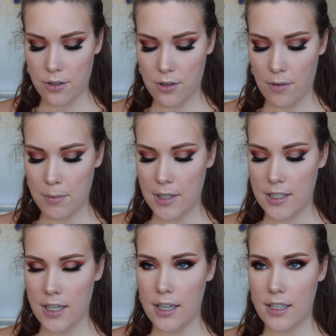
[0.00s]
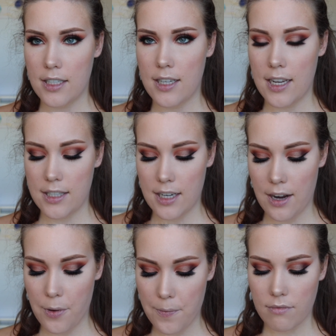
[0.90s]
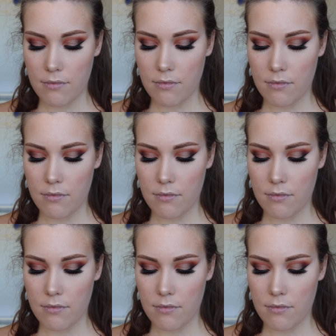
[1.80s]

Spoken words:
so I'm excited to test it out.